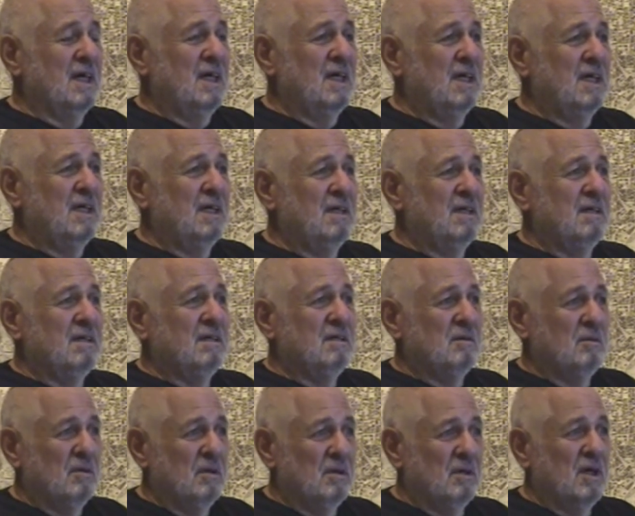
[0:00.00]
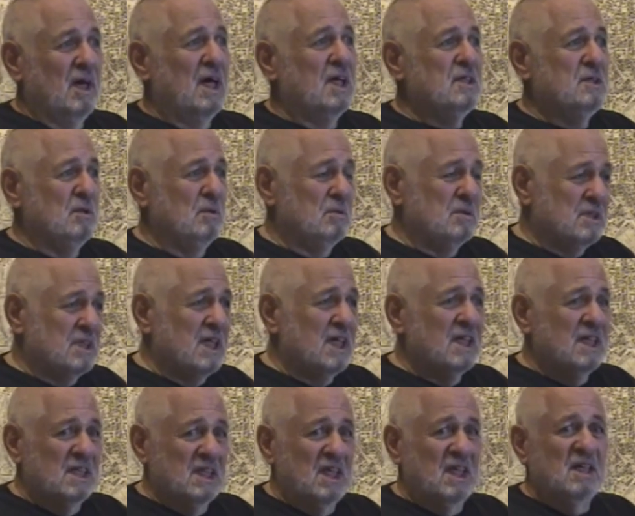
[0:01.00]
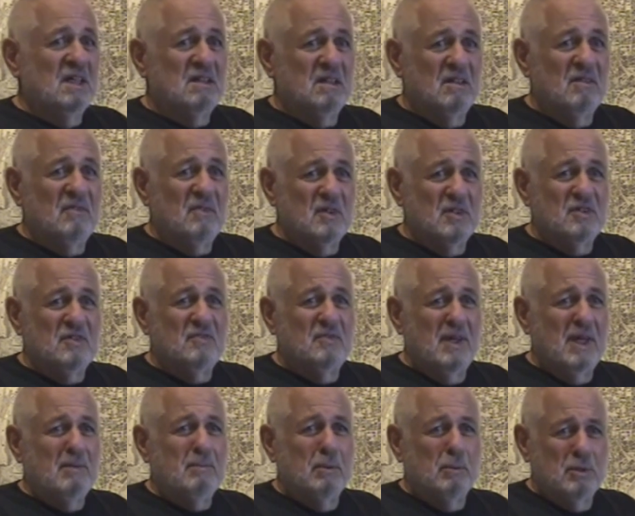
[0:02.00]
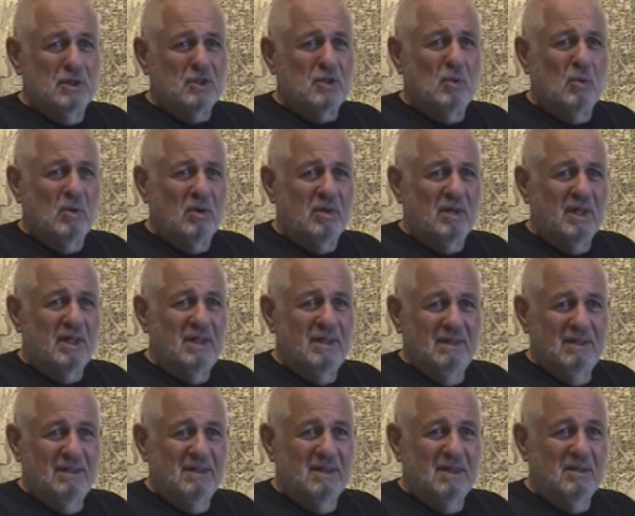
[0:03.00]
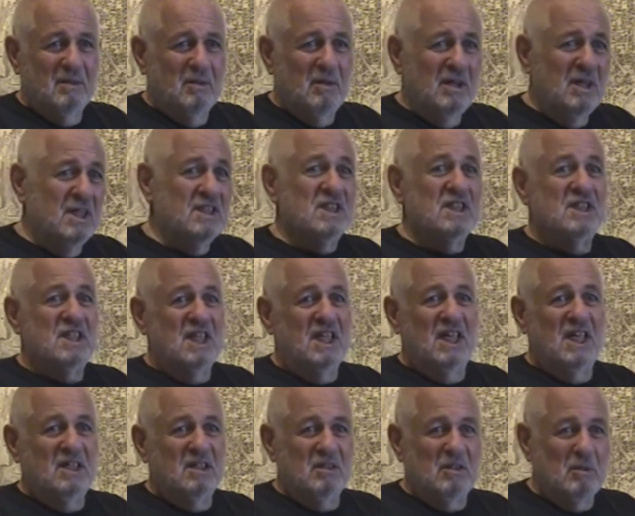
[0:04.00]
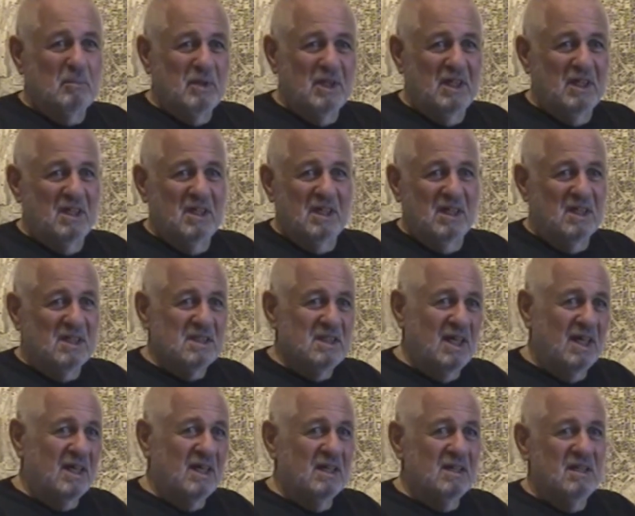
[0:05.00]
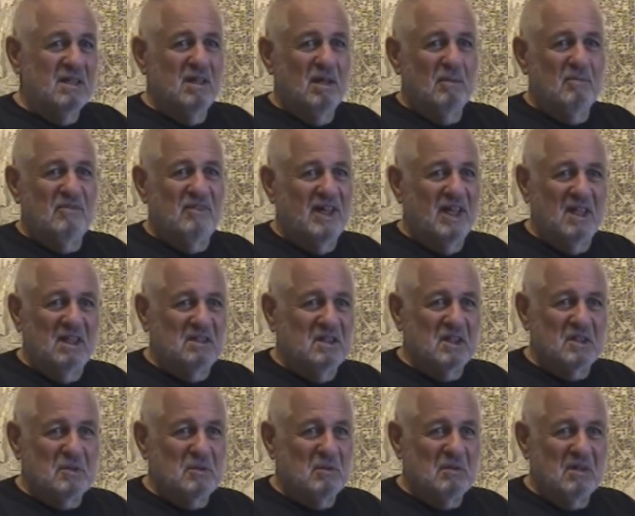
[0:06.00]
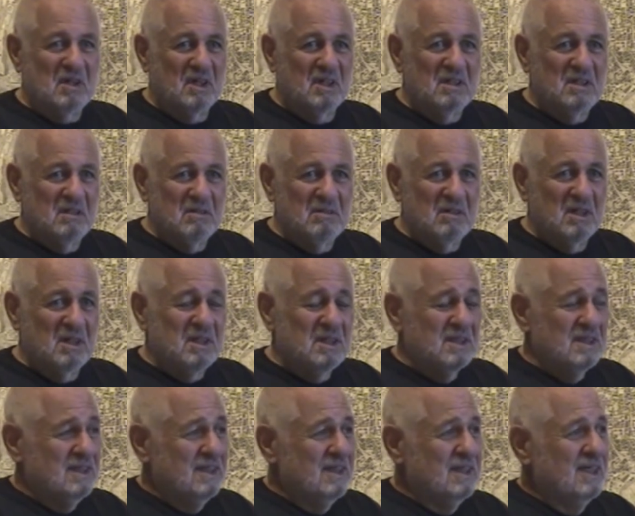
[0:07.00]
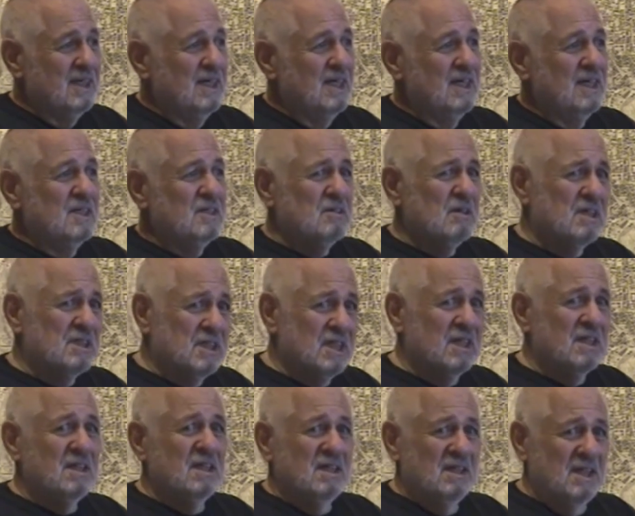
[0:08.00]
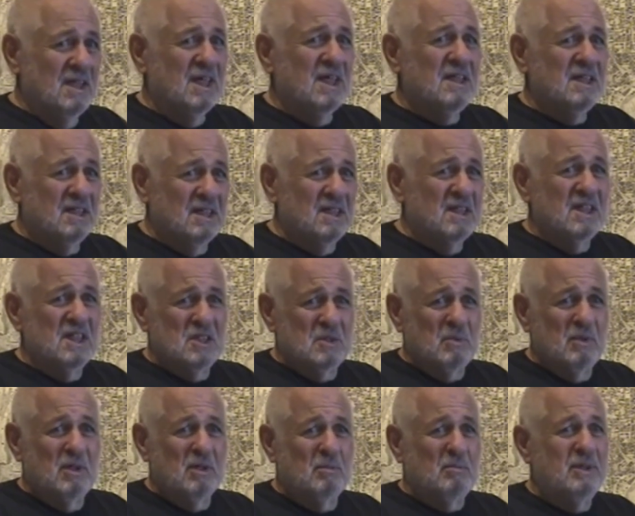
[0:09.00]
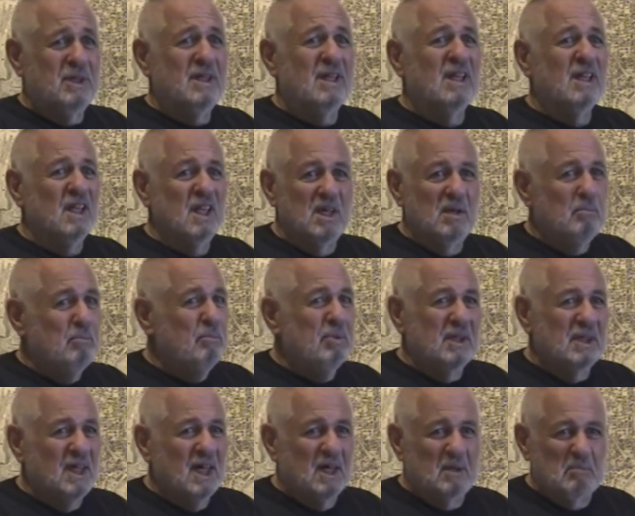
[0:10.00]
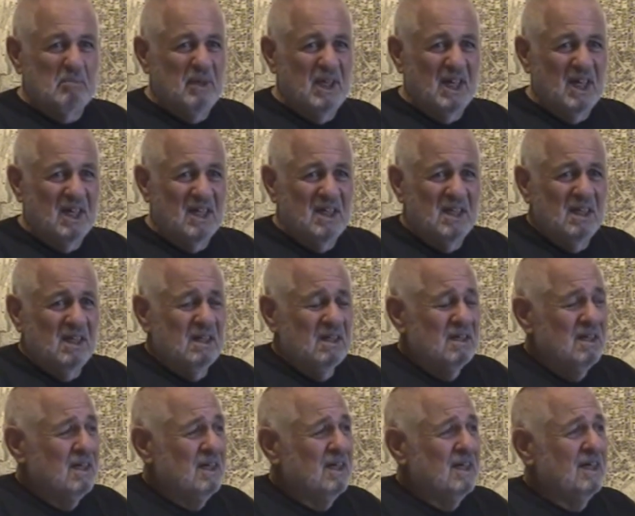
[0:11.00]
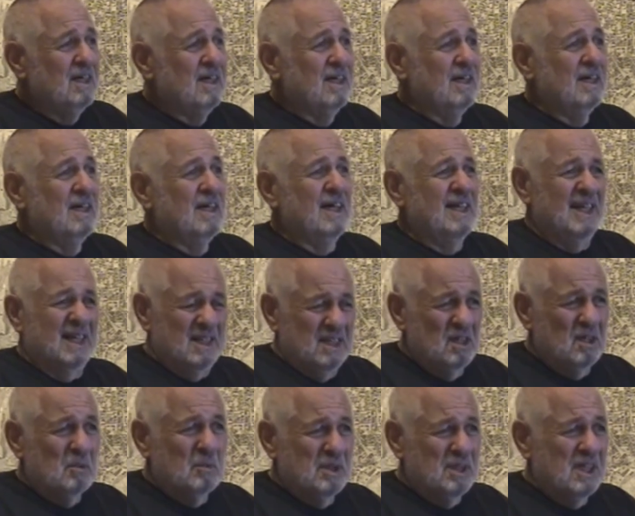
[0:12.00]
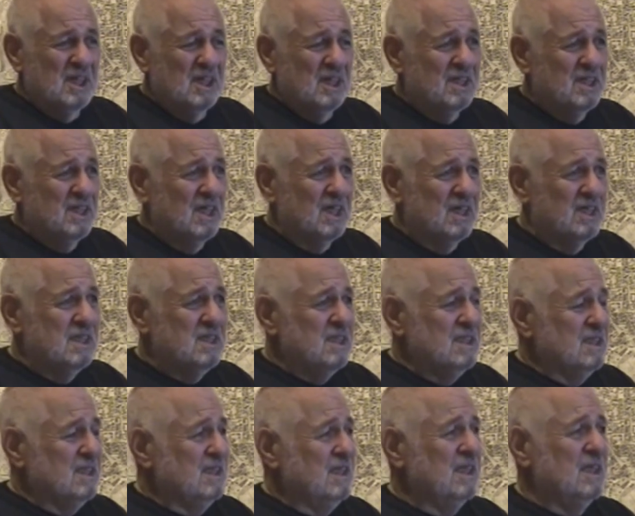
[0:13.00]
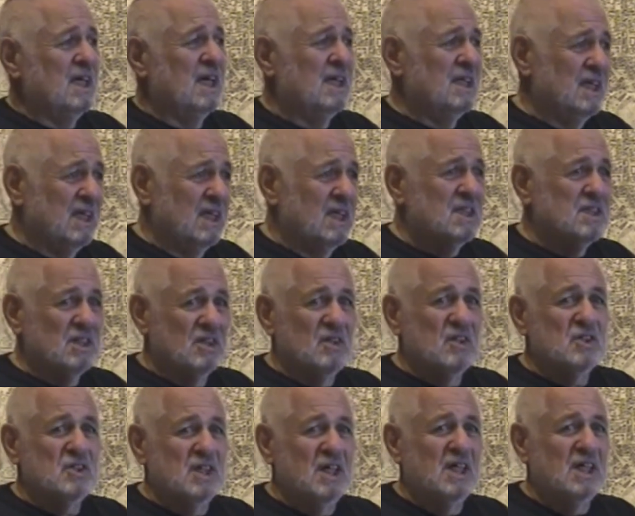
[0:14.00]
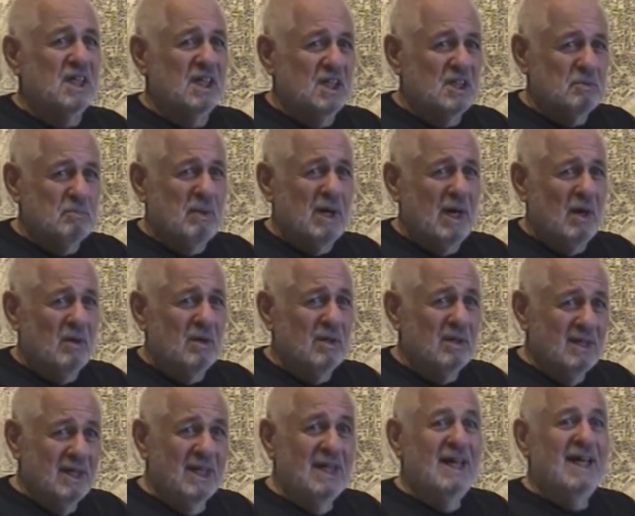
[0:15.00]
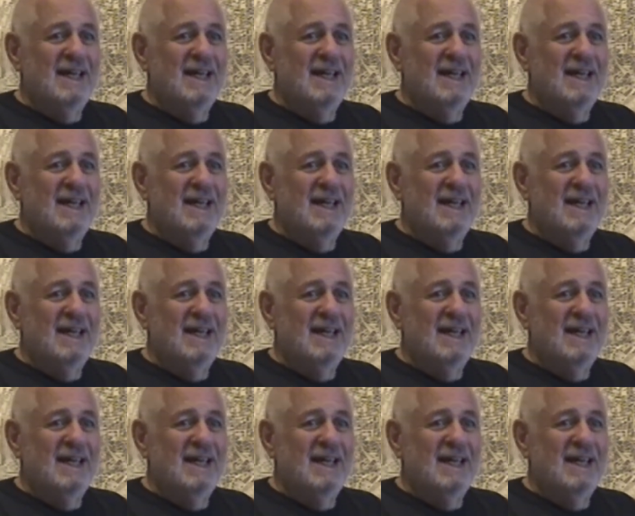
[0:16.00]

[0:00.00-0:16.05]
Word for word: He, I do say that the end of the first fable was corny. You know, is this the end or the beginning? It's like a dumb valedictorian, right? So I said, the ending to this one will be glib but not bad. And I tell what the ending is. And the ending is understanding is power.